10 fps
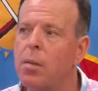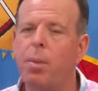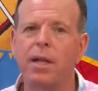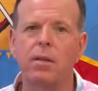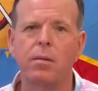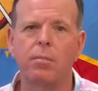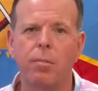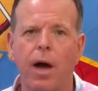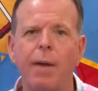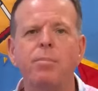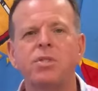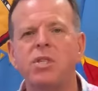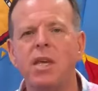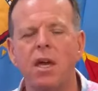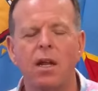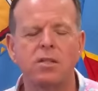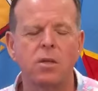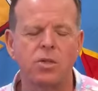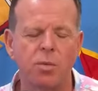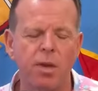But I'm seeing it on
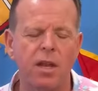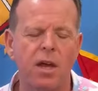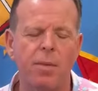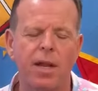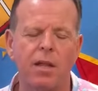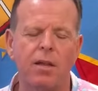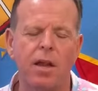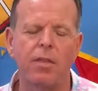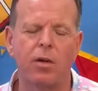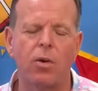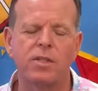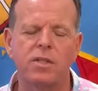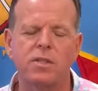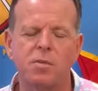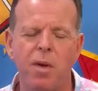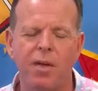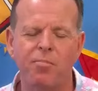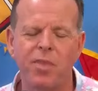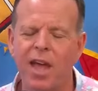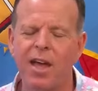social media. And of course, this is me.
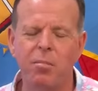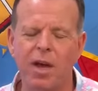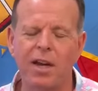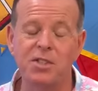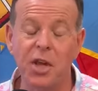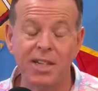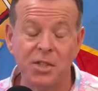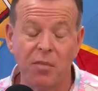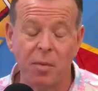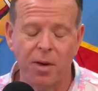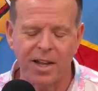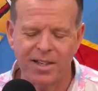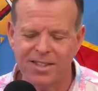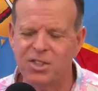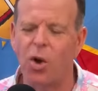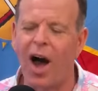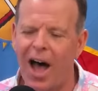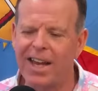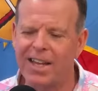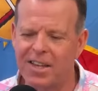I'm not going to change everybody, so
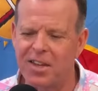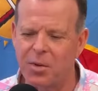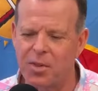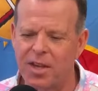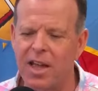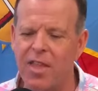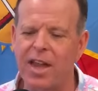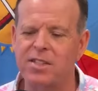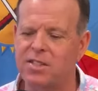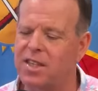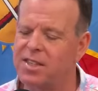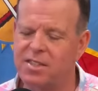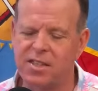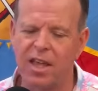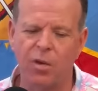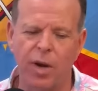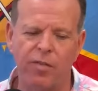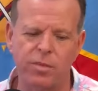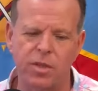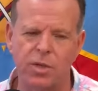I need to deal with it, and that is staying away
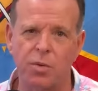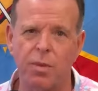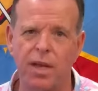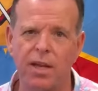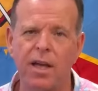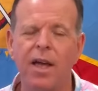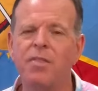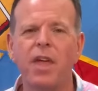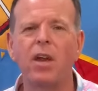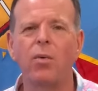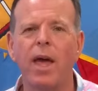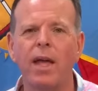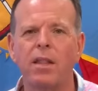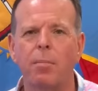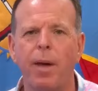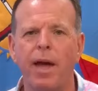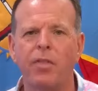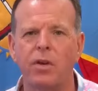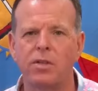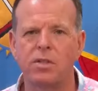from social media. They don't hate the
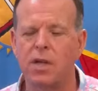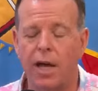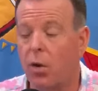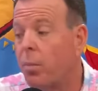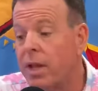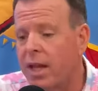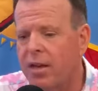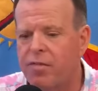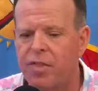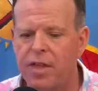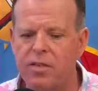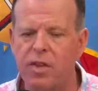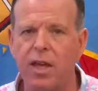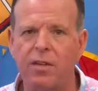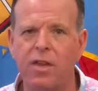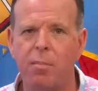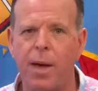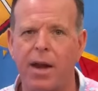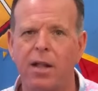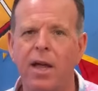Panthers. I don't believe the TNT
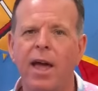panel.